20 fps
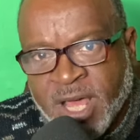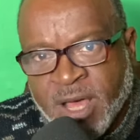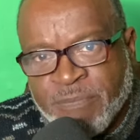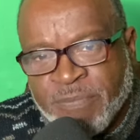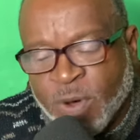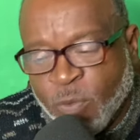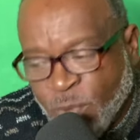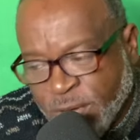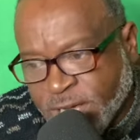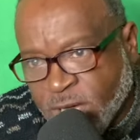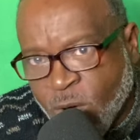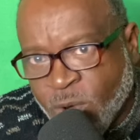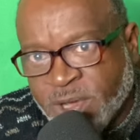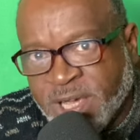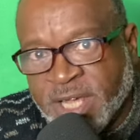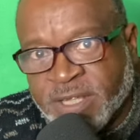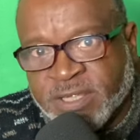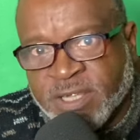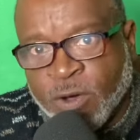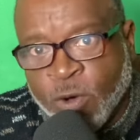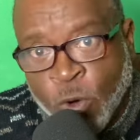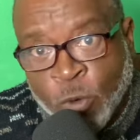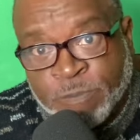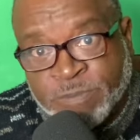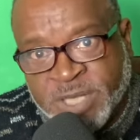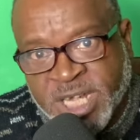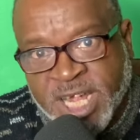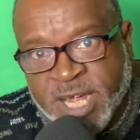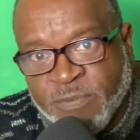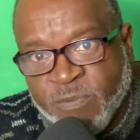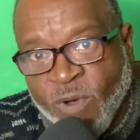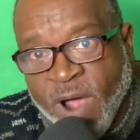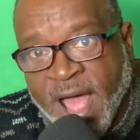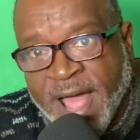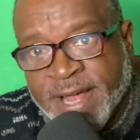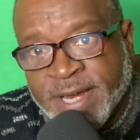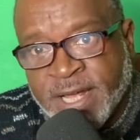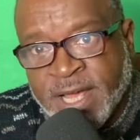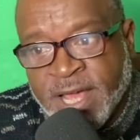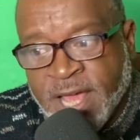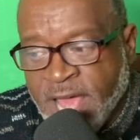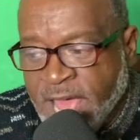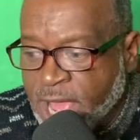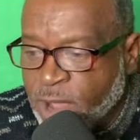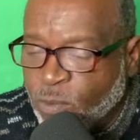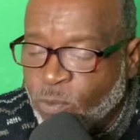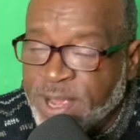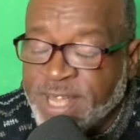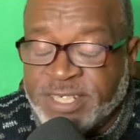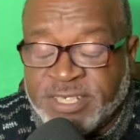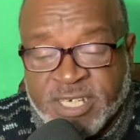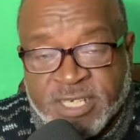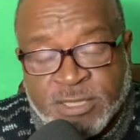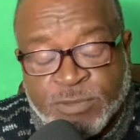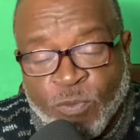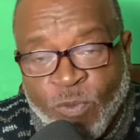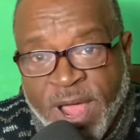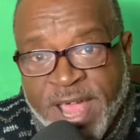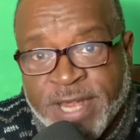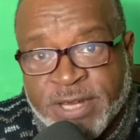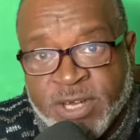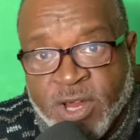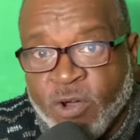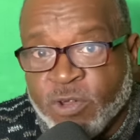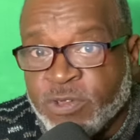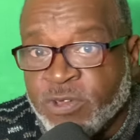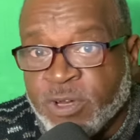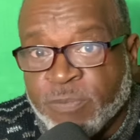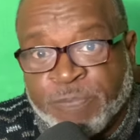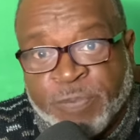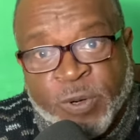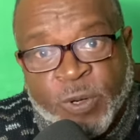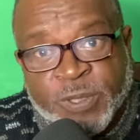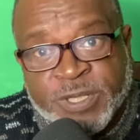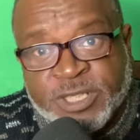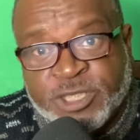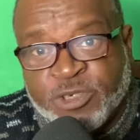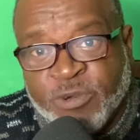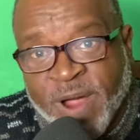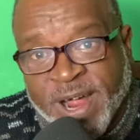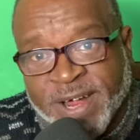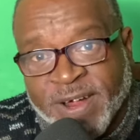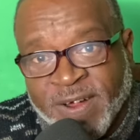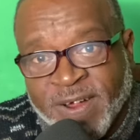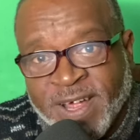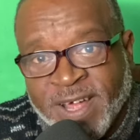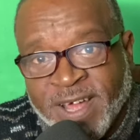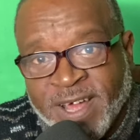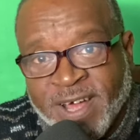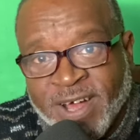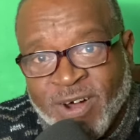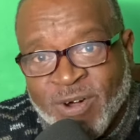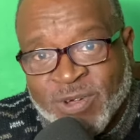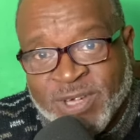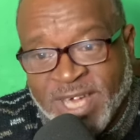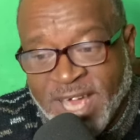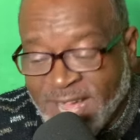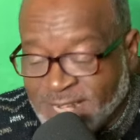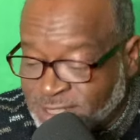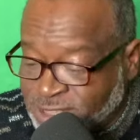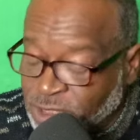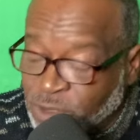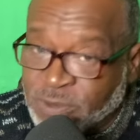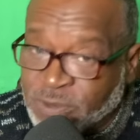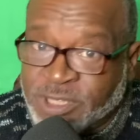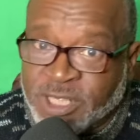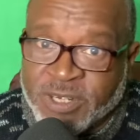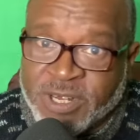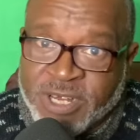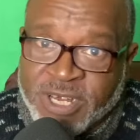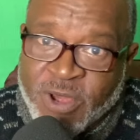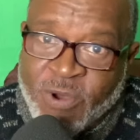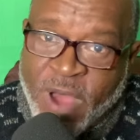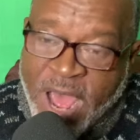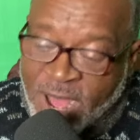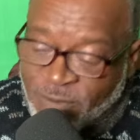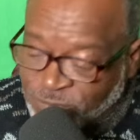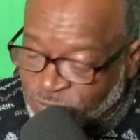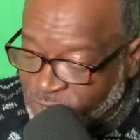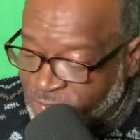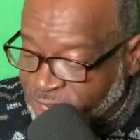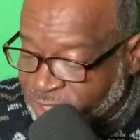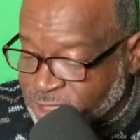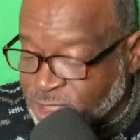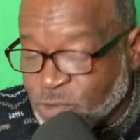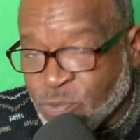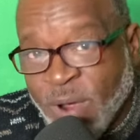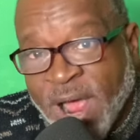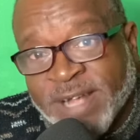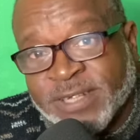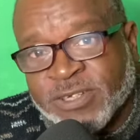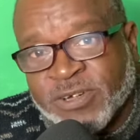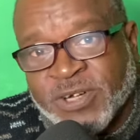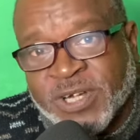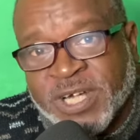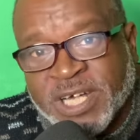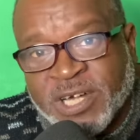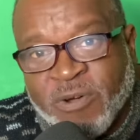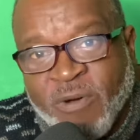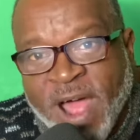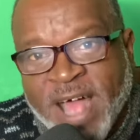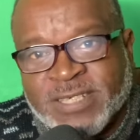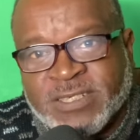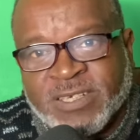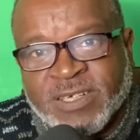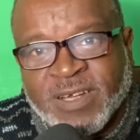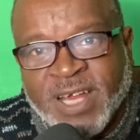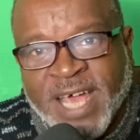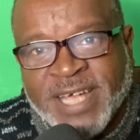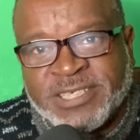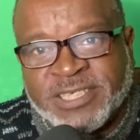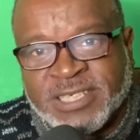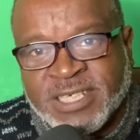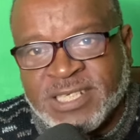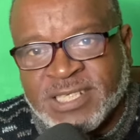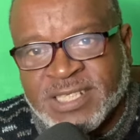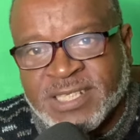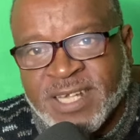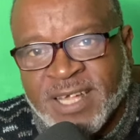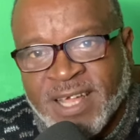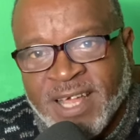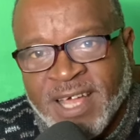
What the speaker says: But we're going to get the hoop team right, and we just waiting on you to pull the trigger. Okay, so to the new athletic director, congratulations.